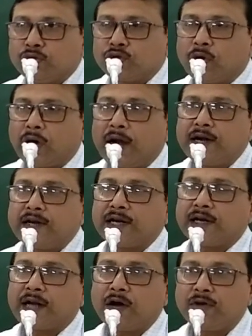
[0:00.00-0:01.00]
So
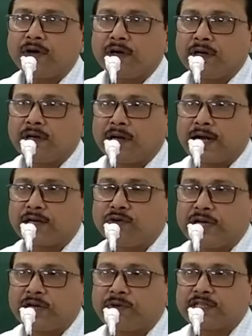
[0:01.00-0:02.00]
I would now like
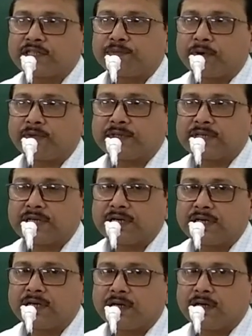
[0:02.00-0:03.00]
to request
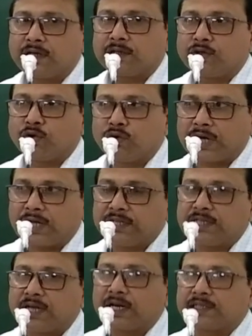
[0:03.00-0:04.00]
Professor Tarun
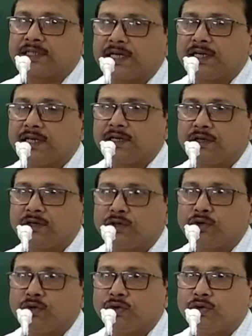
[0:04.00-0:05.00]
Gandhi Jana
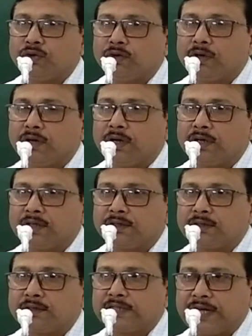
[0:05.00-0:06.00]
sir to
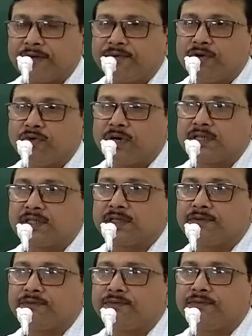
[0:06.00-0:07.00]
say a few
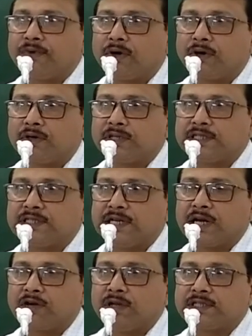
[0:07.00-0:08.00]
words for this
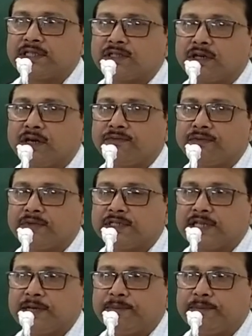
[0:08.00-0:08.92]
inaugural session of this